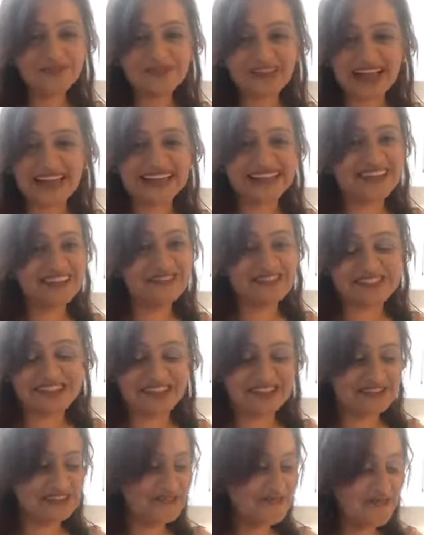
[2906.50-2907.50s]
I can't even
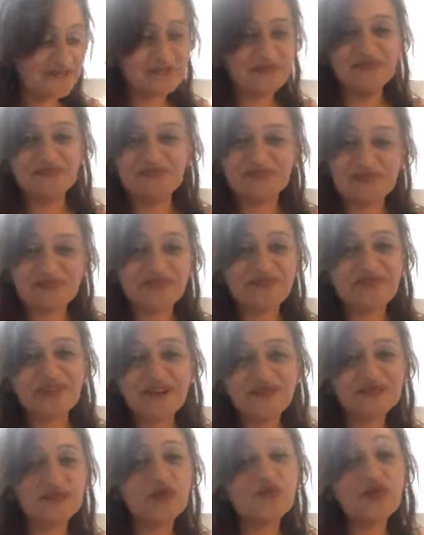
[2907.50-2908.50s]
tell you.
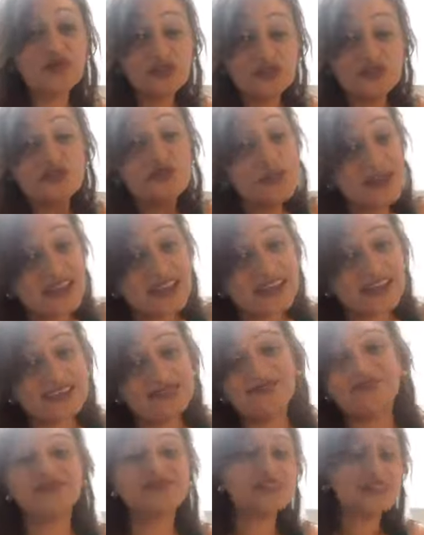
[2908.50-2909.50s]
When you make it,
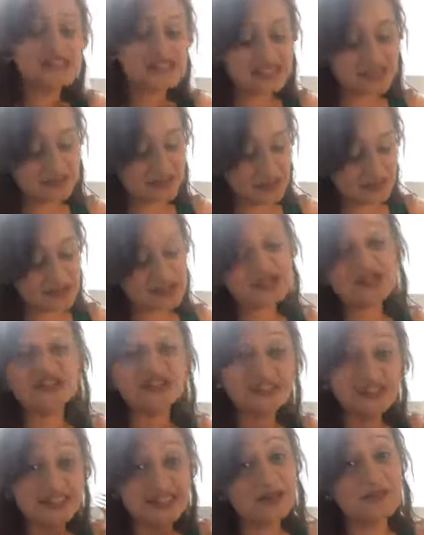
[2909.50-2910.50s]
send me a picture.
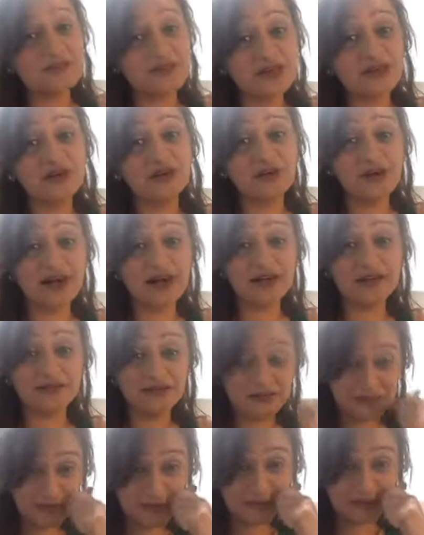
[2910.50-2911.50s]
Let me know how
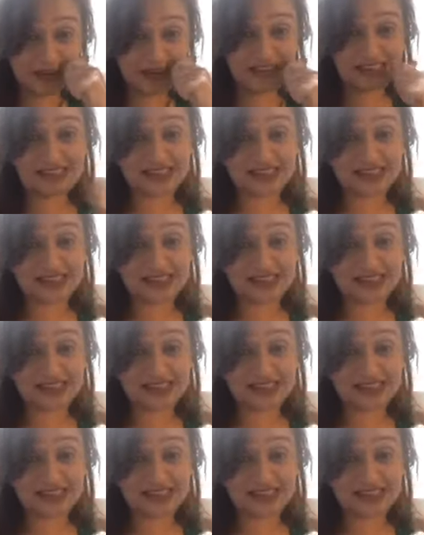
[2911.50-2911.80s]
you think it